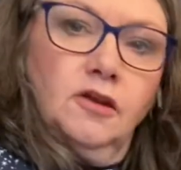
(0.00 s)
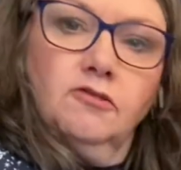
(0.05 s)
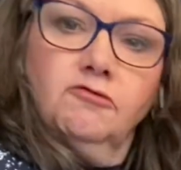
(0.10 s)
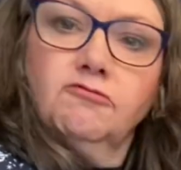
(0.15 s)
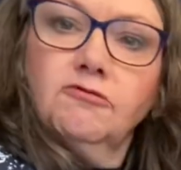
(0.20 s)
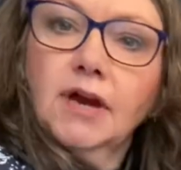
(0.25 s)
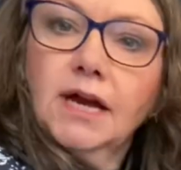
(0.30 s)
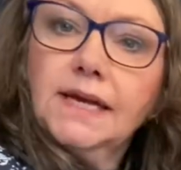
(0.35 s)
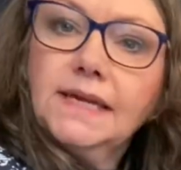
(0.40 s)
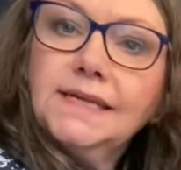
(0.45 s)

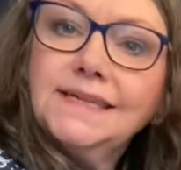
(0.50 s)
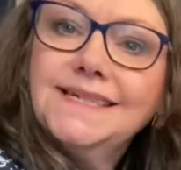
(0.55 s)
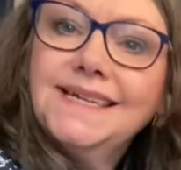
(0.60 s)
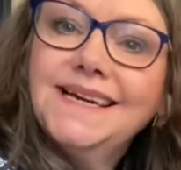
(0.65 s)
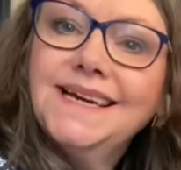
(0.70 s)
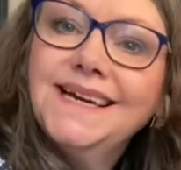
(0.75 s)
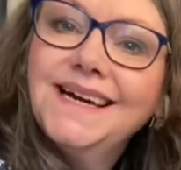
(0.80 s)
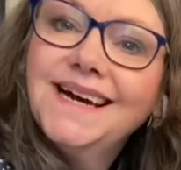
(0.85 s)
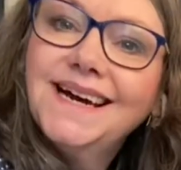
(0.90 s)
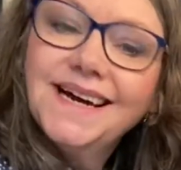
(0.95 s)
Right,
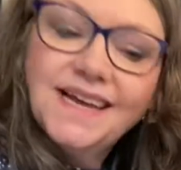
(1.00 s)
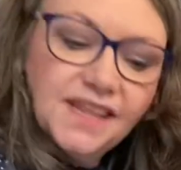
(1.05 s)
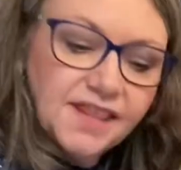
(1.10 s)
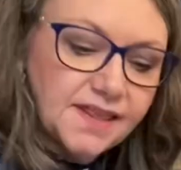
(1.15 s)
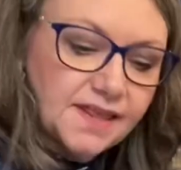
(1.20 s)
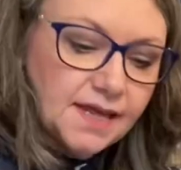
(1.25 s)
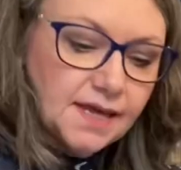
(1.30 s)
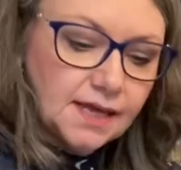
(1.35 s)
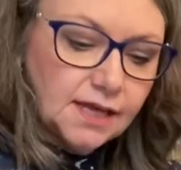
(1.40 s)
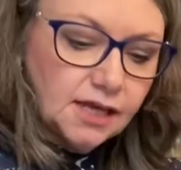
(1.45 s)
I
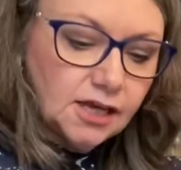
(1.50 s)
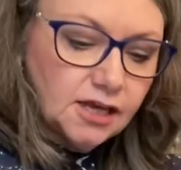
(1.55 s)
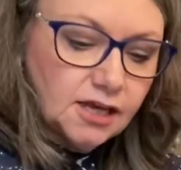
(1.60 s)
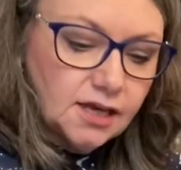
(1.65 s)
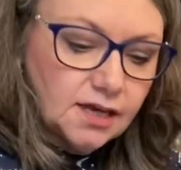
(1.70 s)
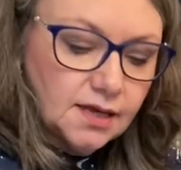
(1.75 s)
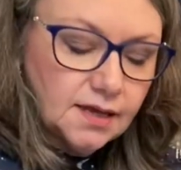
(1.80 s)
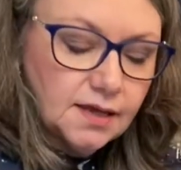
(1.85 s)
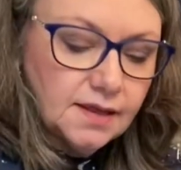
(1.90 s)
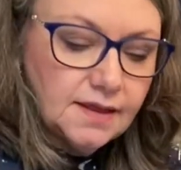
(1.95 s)
think
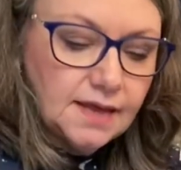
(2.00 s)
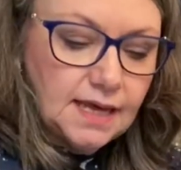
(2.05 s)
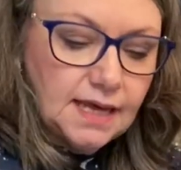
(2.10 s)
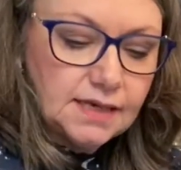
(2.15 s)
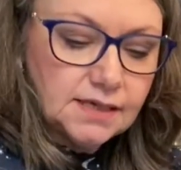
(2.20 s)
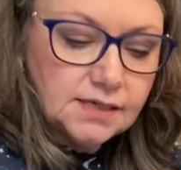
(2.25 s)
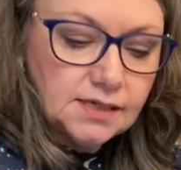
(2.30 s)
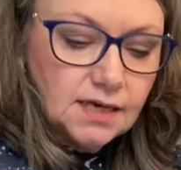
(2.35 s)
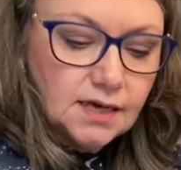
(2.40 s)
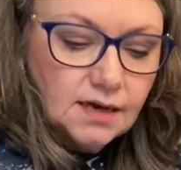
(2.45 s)

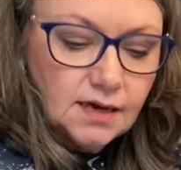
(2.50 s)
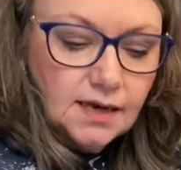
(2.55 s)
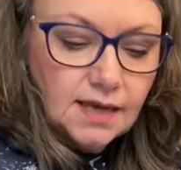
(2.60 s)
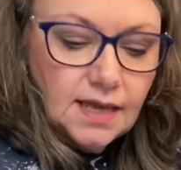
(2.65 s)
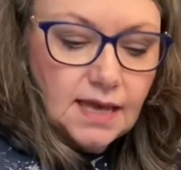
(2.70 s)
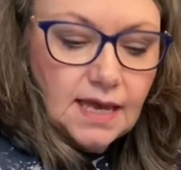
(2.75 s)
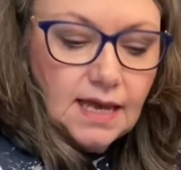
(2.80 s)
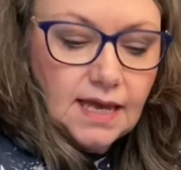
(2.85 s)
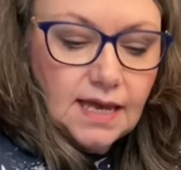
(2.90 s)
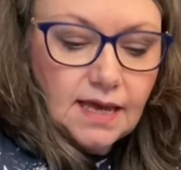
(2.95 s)
that
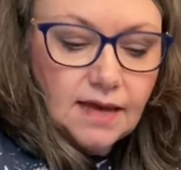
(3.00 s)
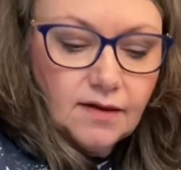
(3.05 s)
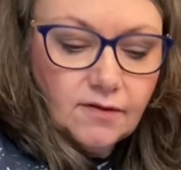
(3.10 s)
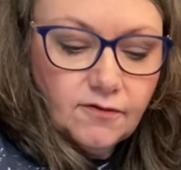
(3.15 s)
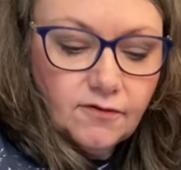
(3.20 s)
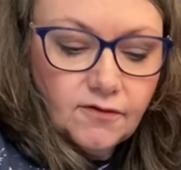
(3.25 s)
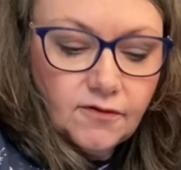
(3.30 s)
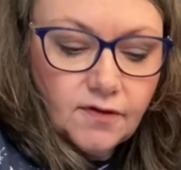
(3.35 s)
I have